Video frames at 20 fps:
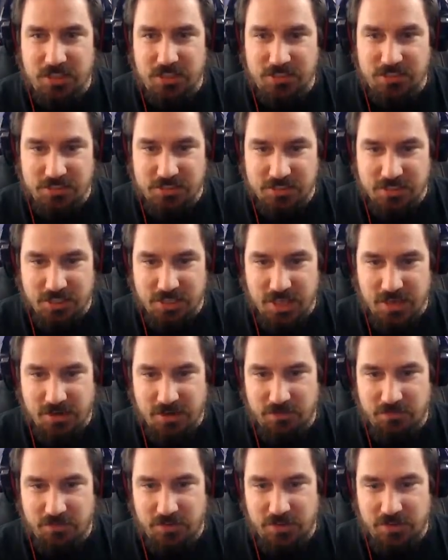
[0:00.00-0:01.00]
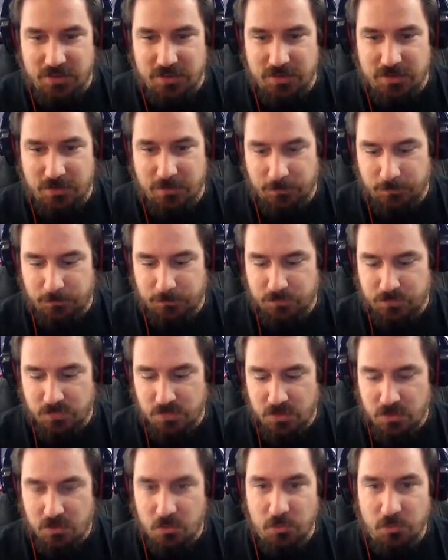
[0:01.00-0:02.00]
This is the end of it.
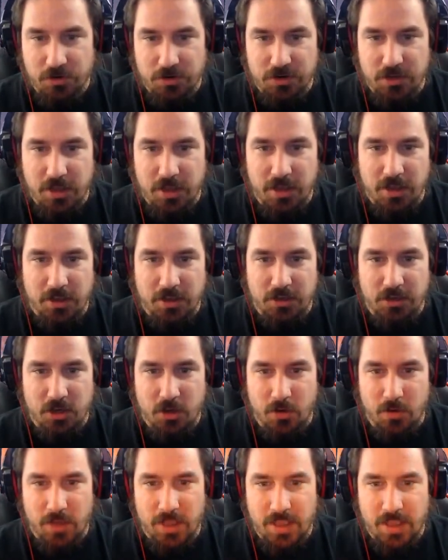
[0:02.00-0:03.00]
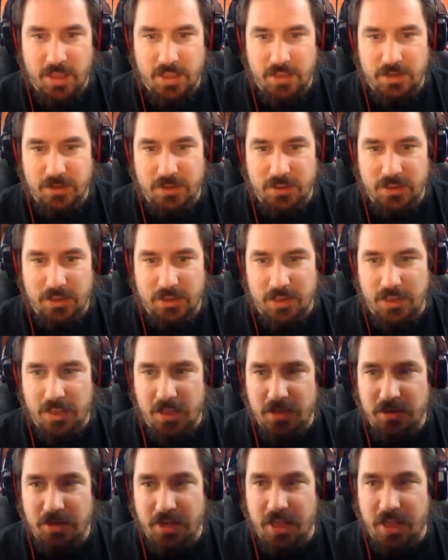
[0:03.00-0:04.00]
We're gonna go ahead
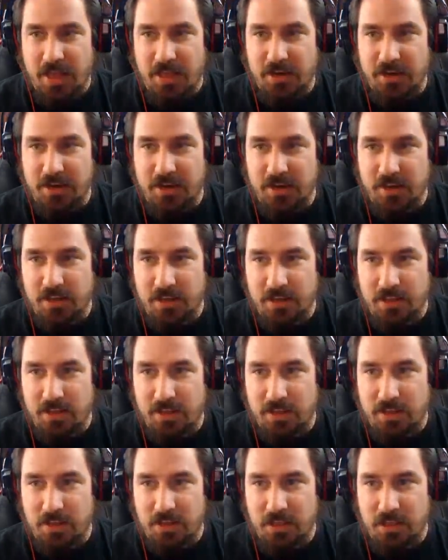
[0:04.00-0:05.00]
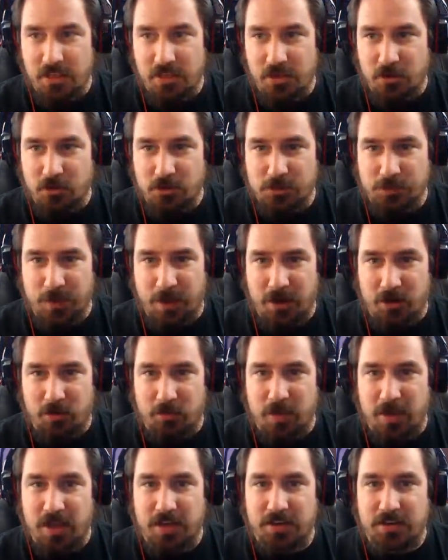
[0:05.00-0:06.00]
and end those
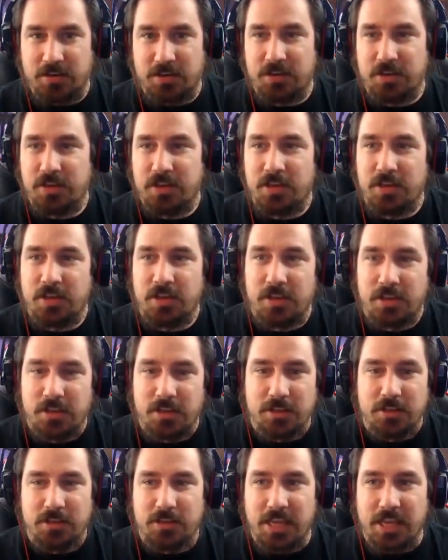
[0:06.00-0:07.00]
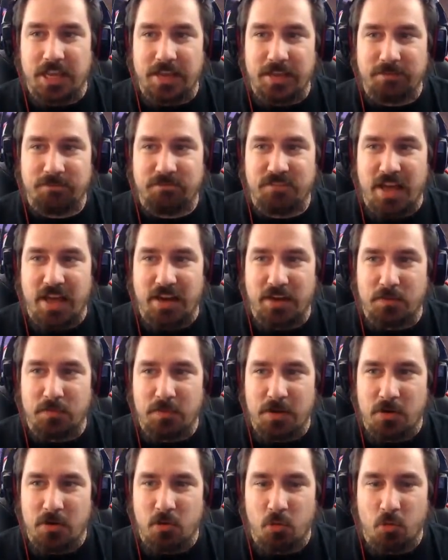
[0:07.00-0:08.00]
Spider-Men. Team
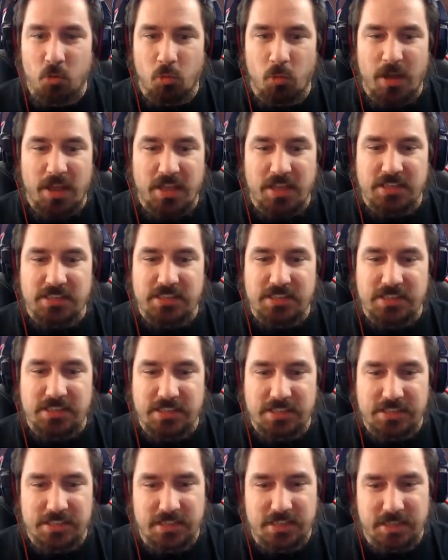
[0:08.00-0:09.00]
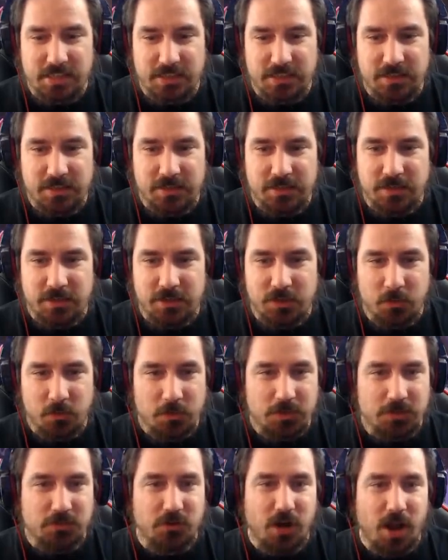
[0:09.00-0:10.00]
Venom wins.
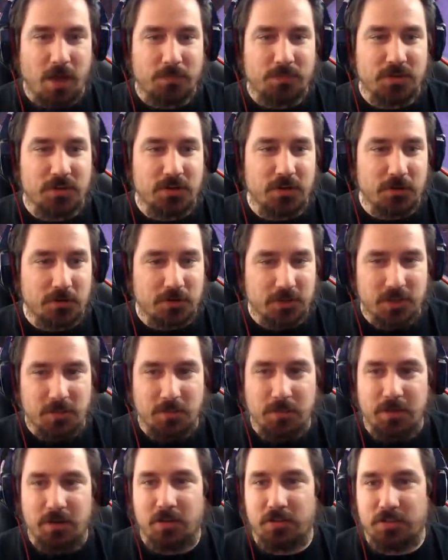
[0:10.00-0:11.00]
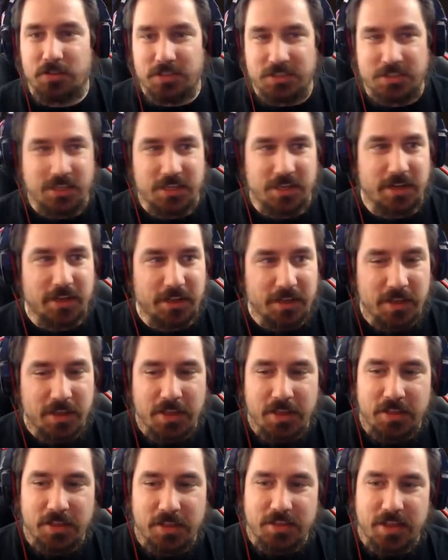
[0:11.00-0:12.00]
We dropped a nuke in the middle of the city
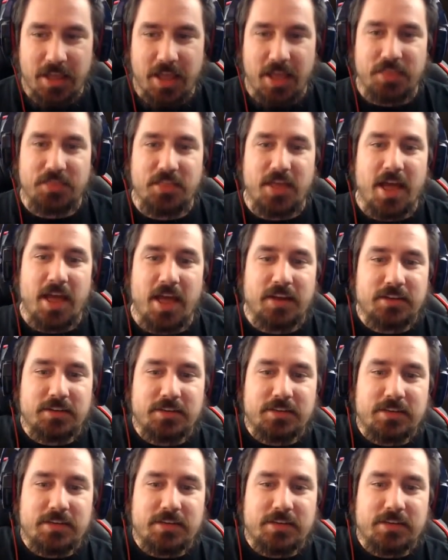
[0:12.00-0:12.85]
to end that.